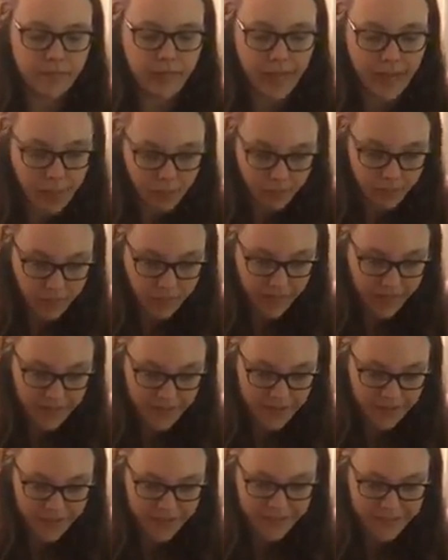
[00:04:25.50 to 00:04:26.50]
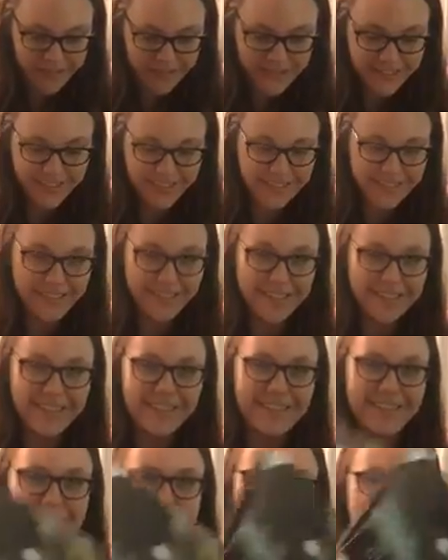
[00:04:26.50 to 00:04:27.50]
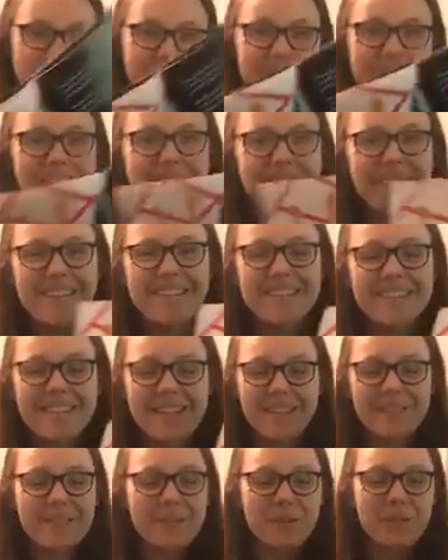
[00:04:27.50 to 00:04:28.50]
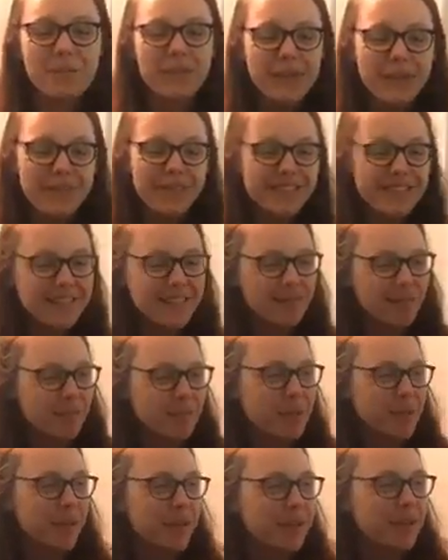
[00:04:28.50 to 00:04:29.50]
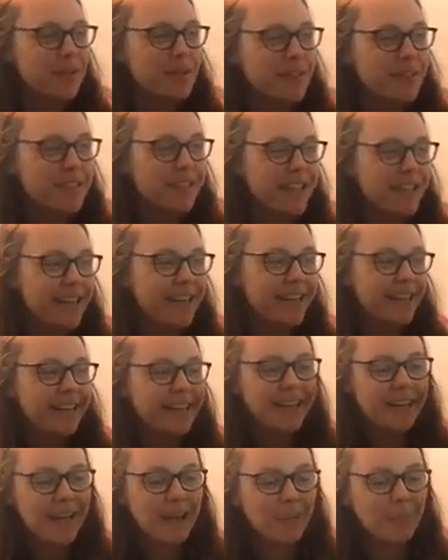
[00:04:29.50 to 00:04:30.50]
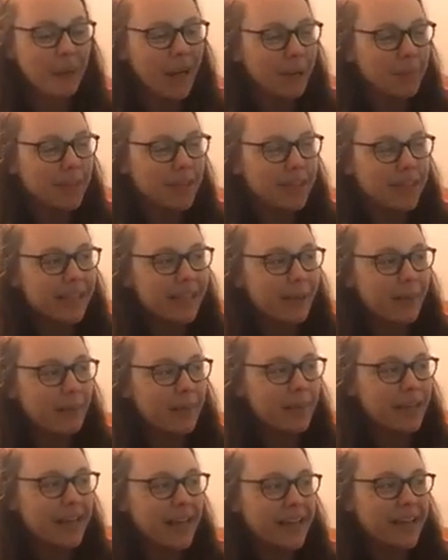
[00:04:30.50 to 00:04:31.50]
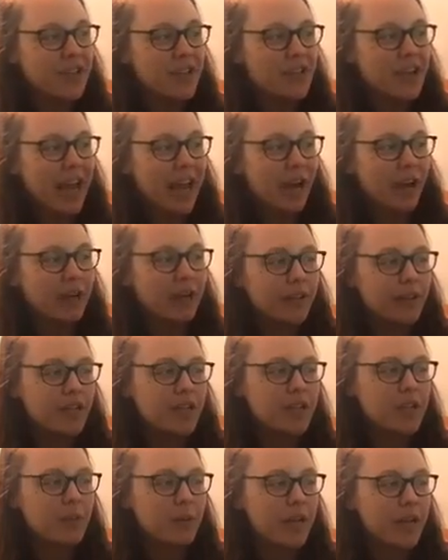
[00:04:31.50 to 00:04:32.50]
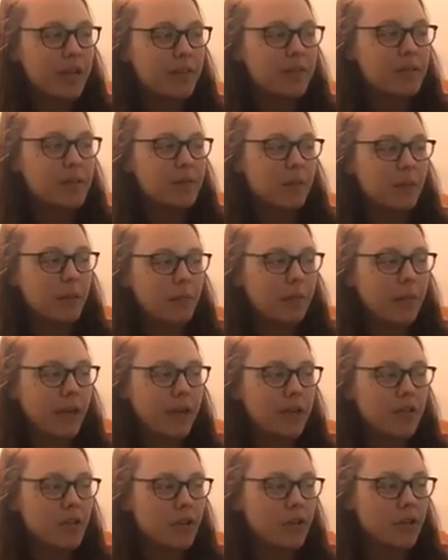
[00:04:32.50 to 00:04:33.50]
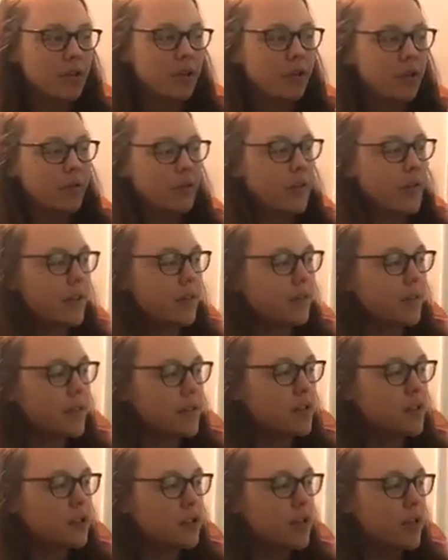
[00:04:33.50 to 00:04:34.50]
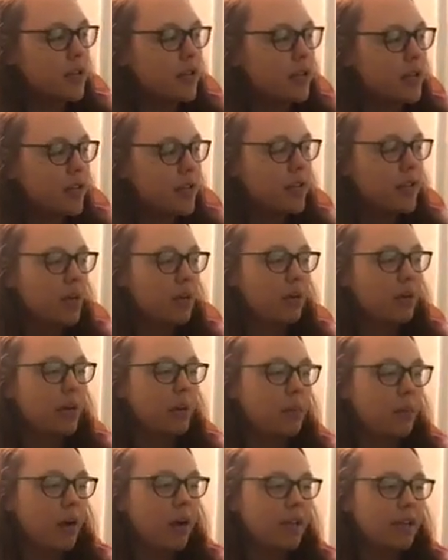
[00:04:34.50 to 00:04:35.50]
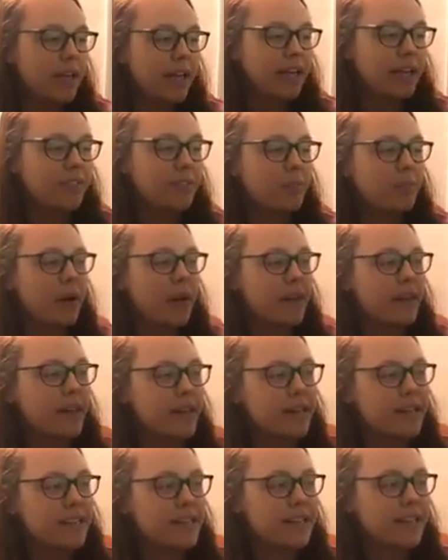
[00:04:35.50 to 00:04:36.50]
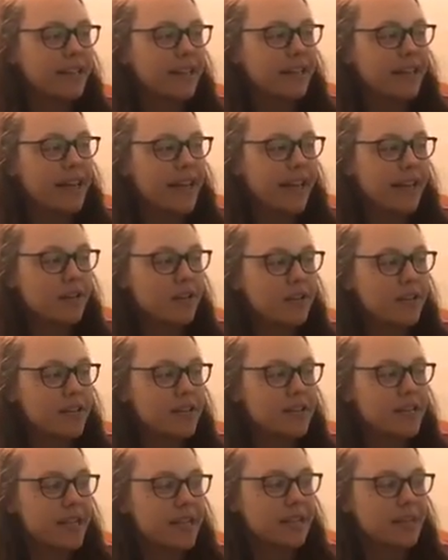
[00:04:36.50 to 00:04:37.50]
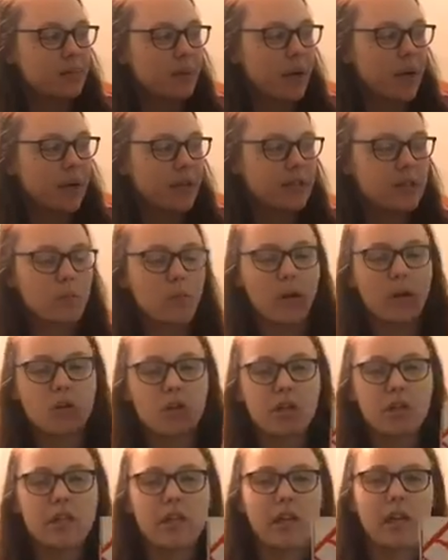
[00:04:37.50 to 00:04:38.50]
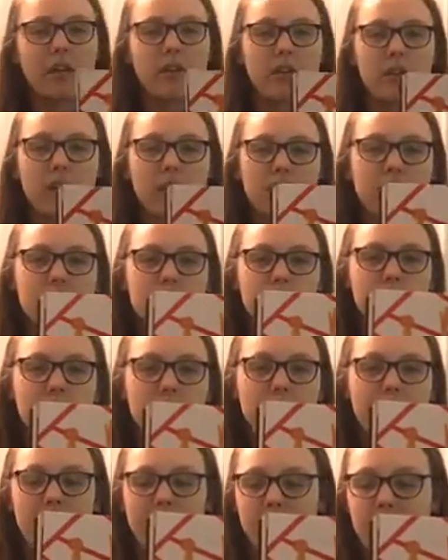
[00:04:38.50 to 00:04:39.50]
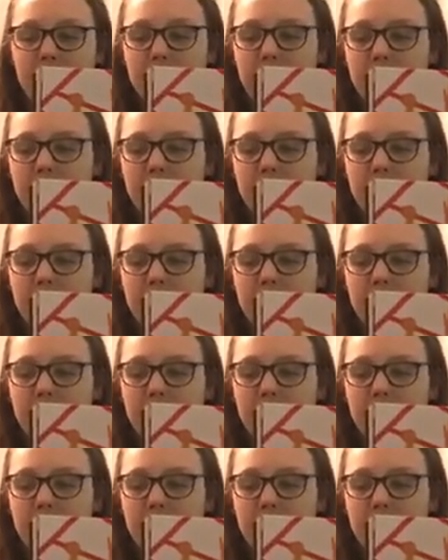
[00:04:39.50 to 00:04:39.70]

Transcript: Hi, Professor. We just have so many visits from doggos today. Mama, look at me, I shout, and she waves from the bench under her favorite tree. When I'm all out of breath, I sit at the edge of the sandbox, watching the other kids play.